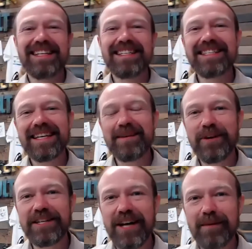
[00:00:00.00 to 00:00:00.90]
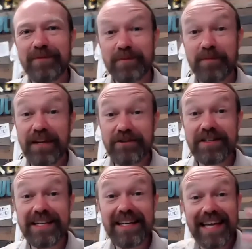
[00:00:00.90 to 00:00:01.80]
Sam, great job. It was a pleasure to
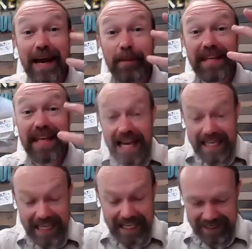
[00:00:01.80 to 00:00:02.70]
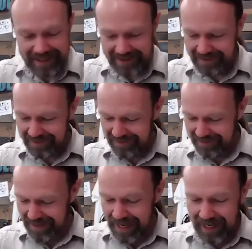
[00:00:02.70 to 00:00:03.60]
see you in the camp yet again.
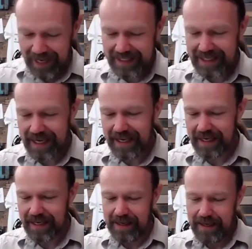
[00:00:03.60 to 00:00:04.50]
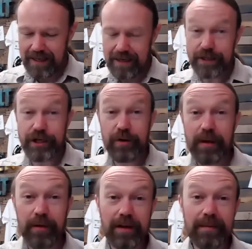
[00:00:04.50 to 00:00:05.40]
And I got to say, showed
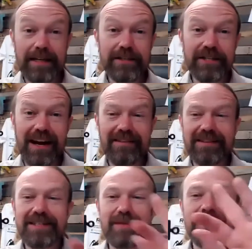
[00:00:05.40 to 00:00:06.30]
up on the maze challenge, so I'm